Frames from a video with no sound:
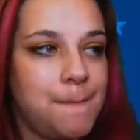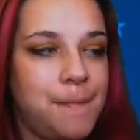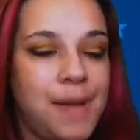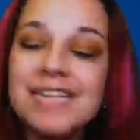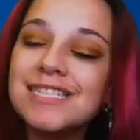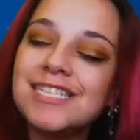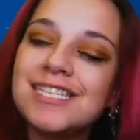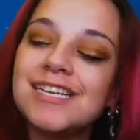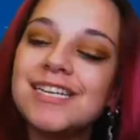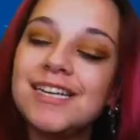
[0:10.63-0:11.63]

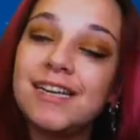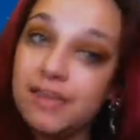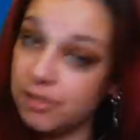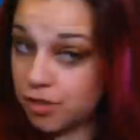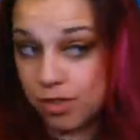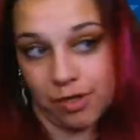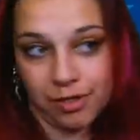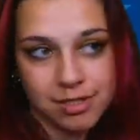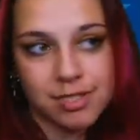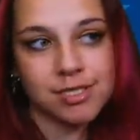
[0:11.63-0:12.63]
best
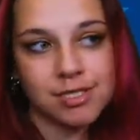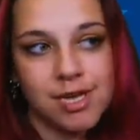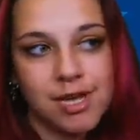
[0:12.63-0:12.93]
insults